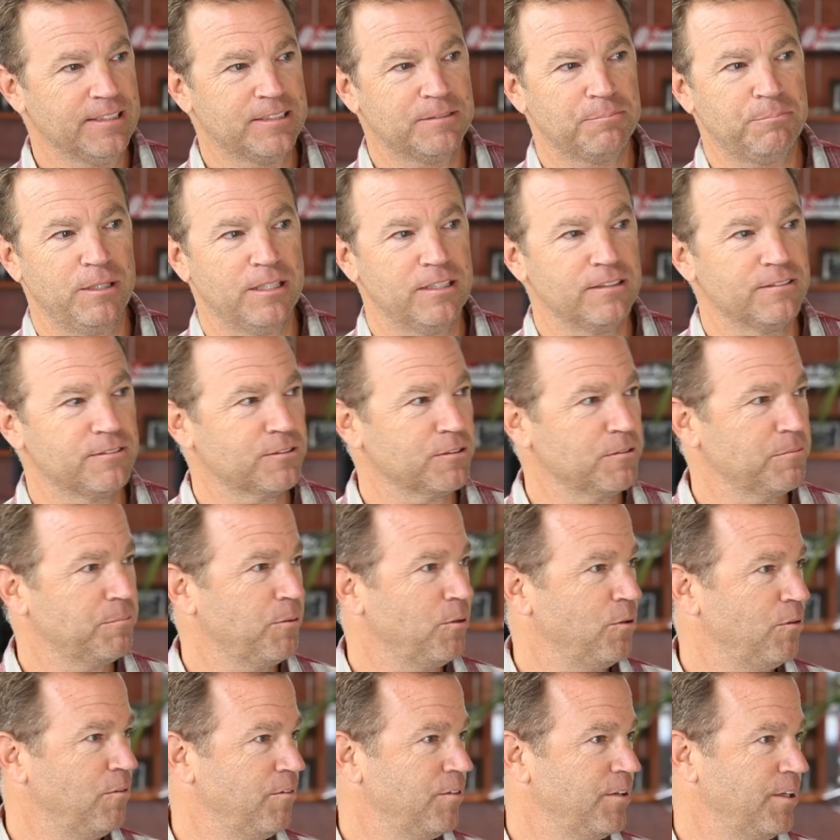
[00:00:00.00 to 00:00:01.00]
it's been
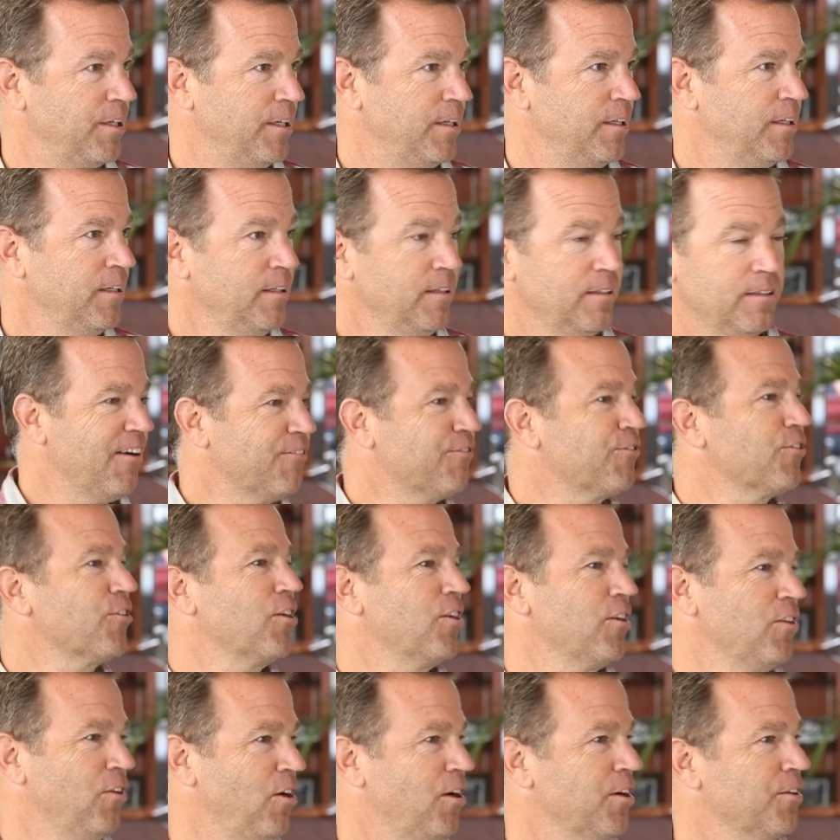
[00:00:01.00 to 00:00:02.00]
Sepulveda for
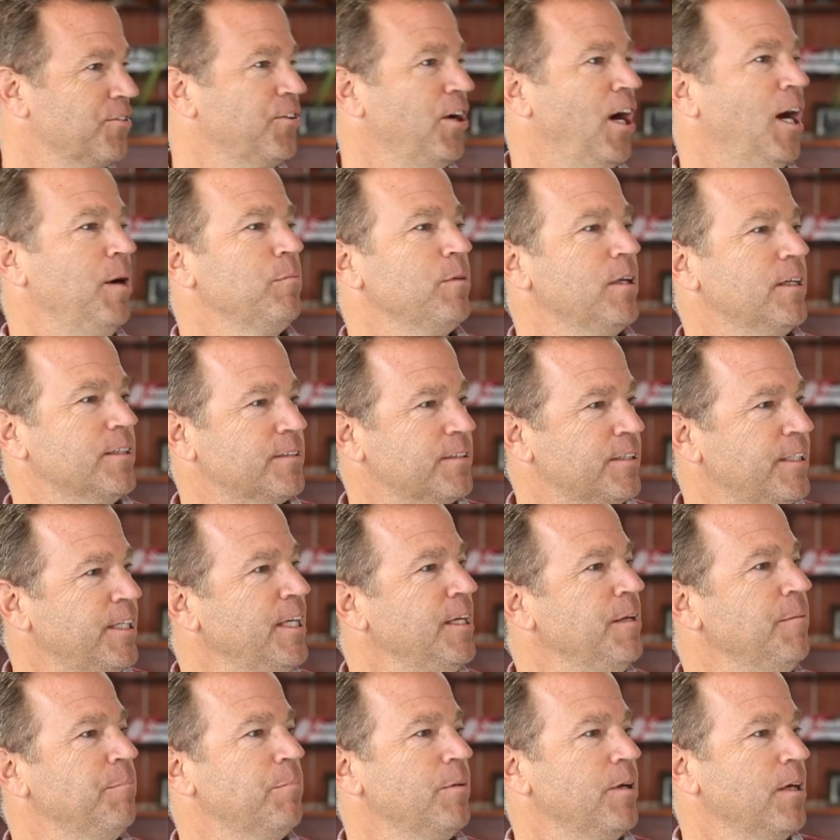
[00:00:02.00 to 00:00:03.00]
a long time. Let's
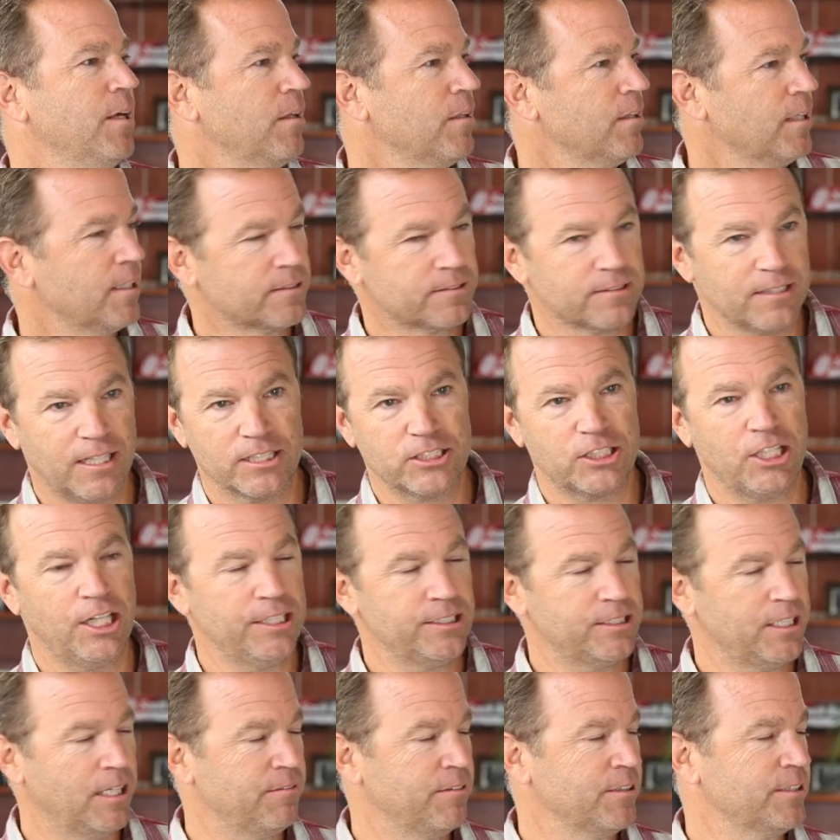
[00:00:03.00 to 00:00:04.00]
not
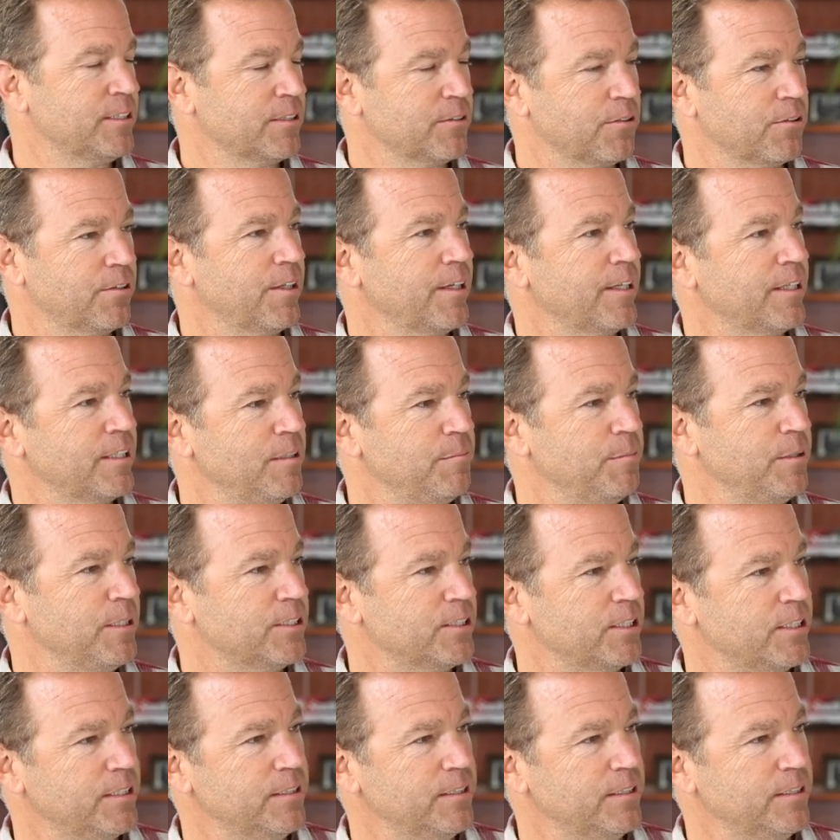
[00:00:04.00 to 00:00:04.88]
change every single thing in the beach